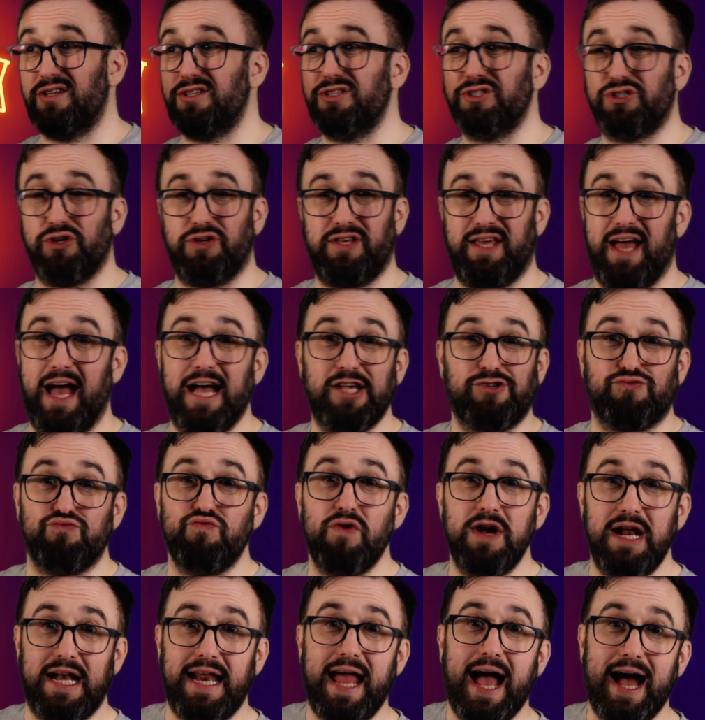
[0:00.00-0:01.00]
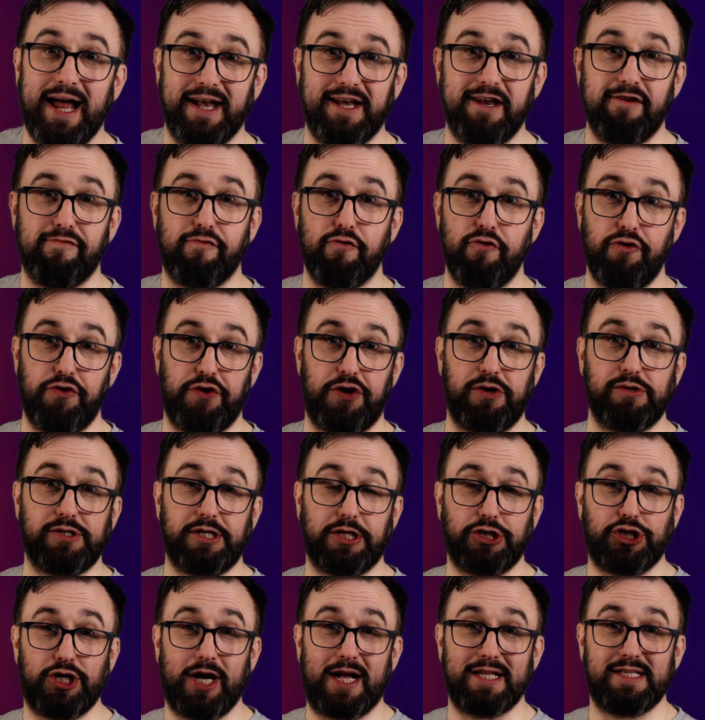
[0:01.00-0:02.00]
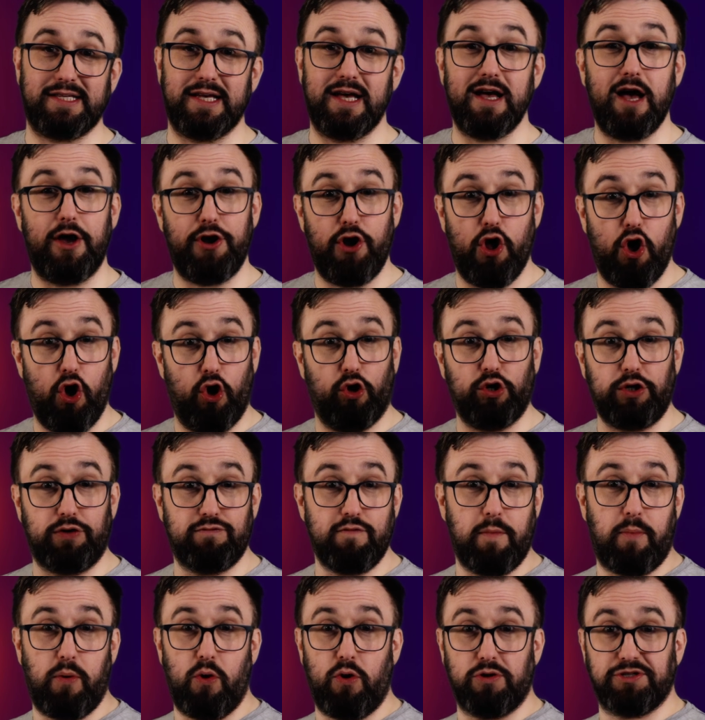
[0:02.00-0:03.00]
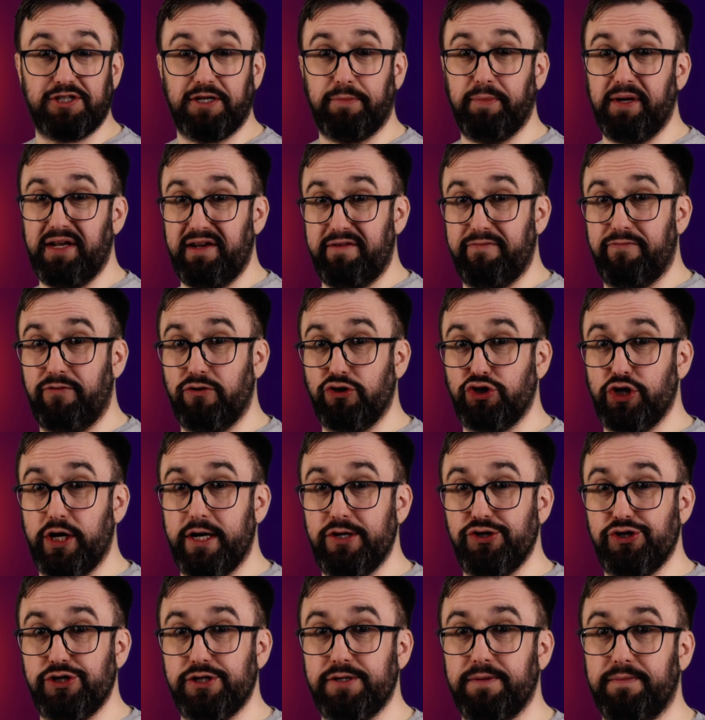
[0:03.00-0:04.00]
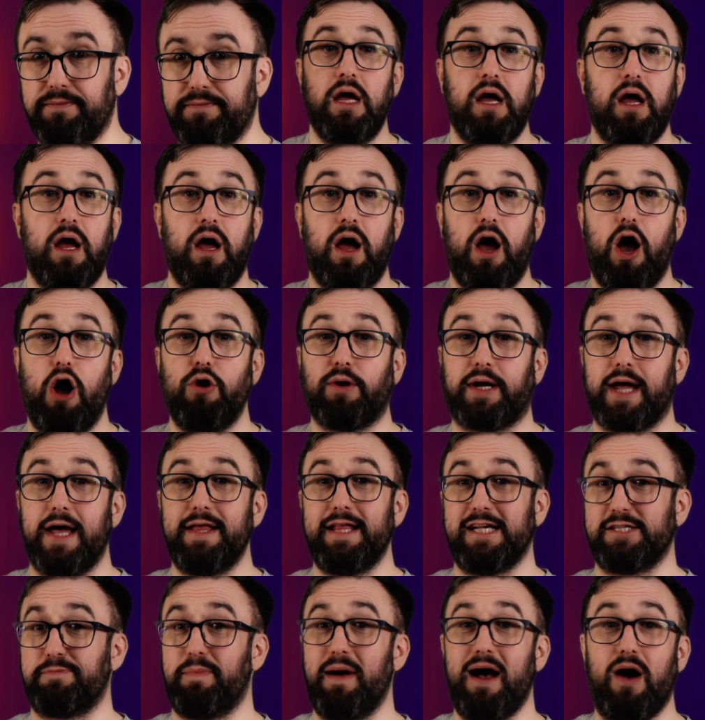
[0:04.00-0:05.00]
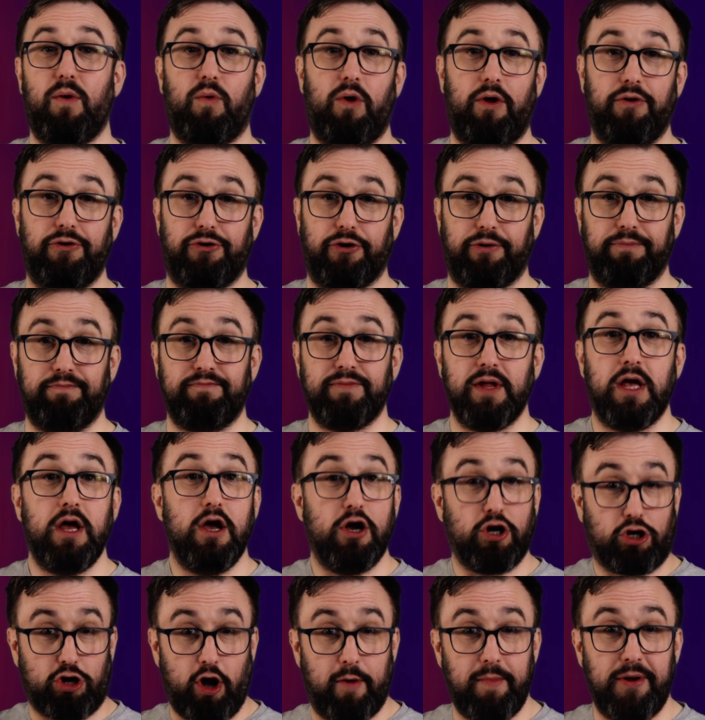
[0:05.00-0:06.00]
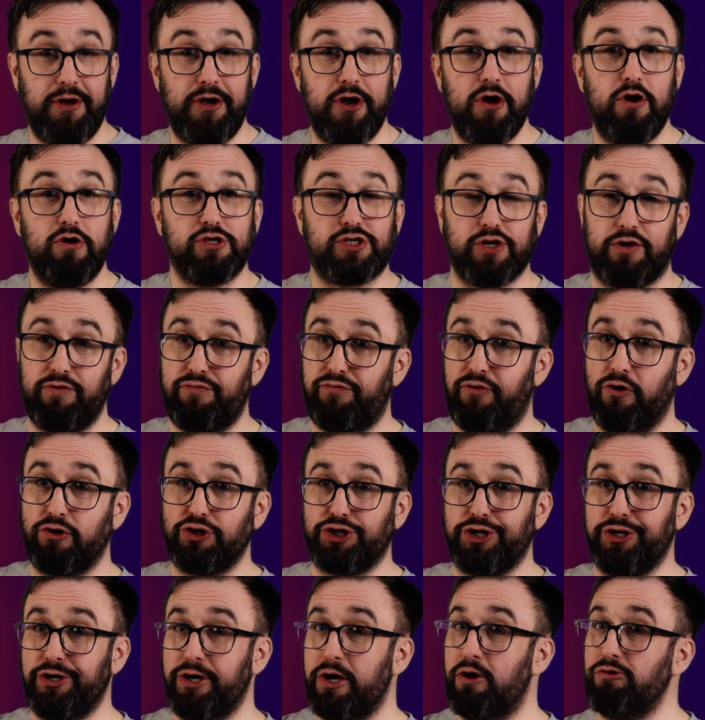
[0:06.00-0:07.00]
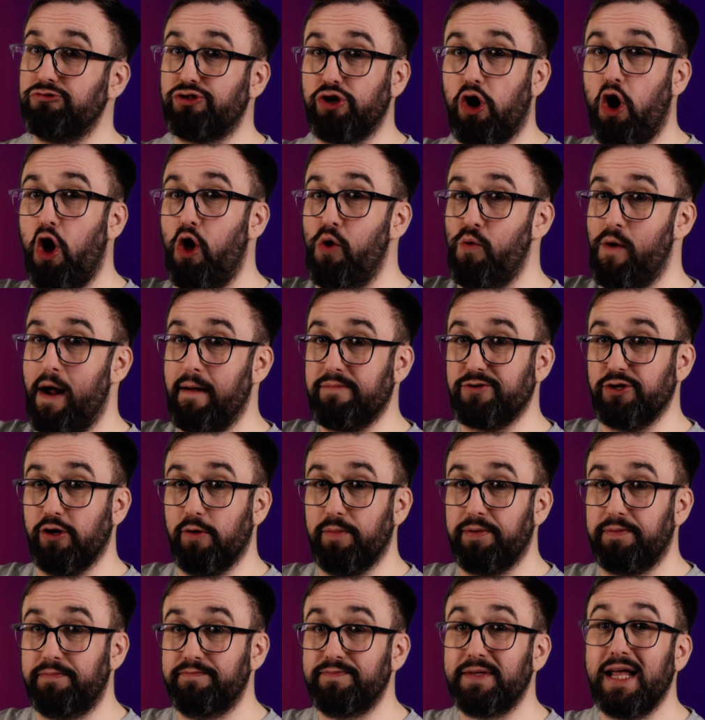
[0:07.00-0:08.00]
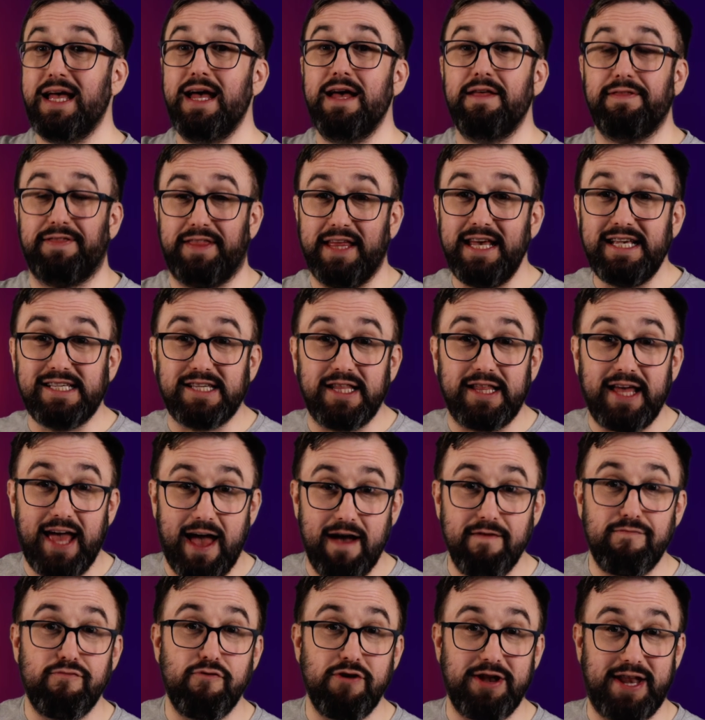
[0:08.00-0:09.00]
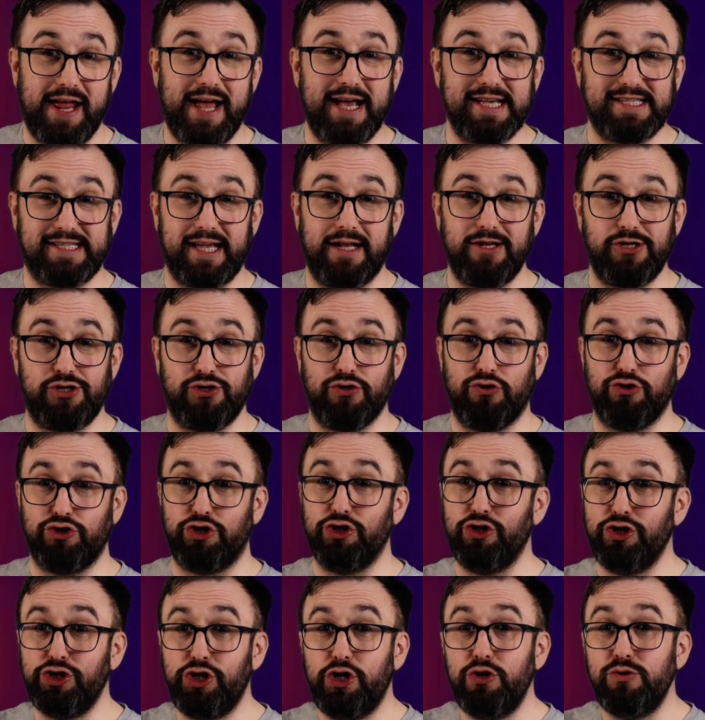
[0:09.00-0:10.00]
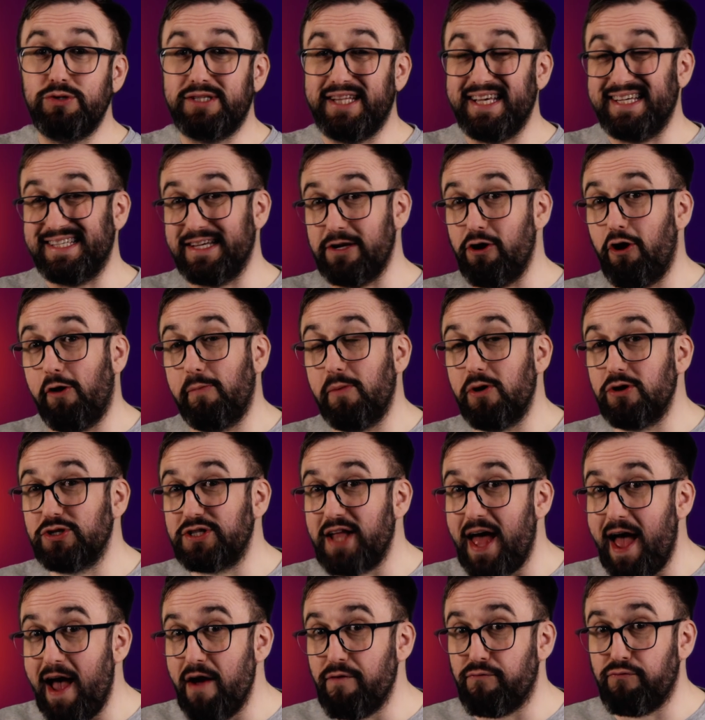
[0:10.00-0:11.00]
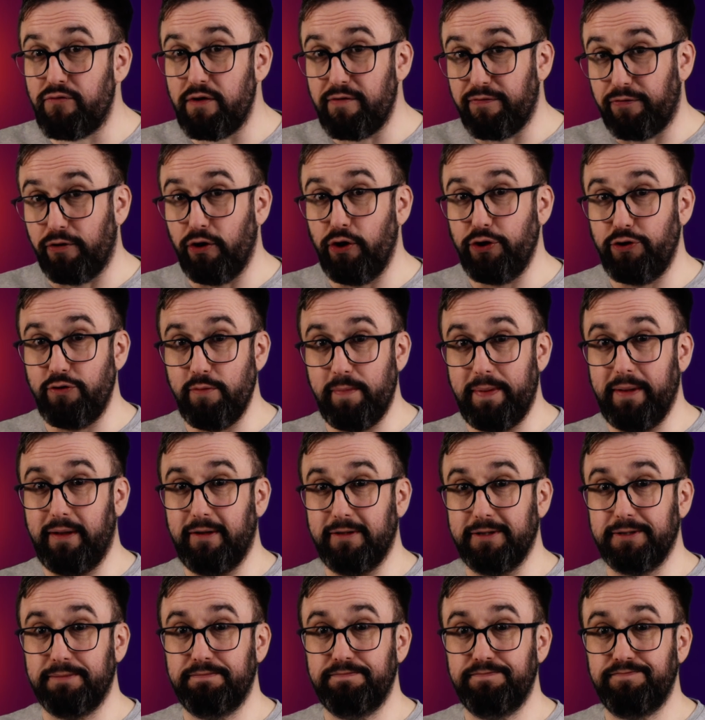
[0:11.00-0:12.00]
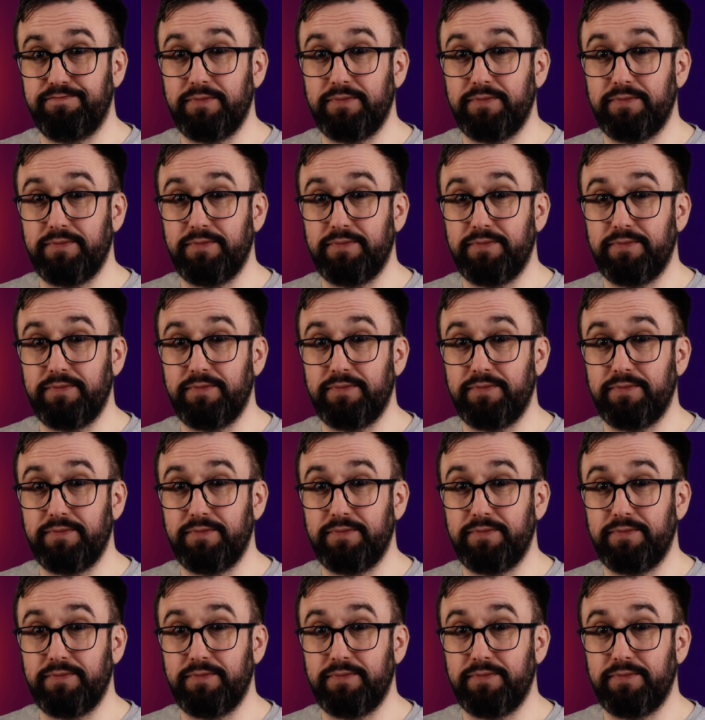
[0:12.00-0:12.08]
So yeah, it's really handy for reducing chatter and only reporting meaningful changes. Okay, that's part 1 done. Common nodes and function nodes all wrapped up. These are the everyday essentials. You'll use these in almost every flow you build.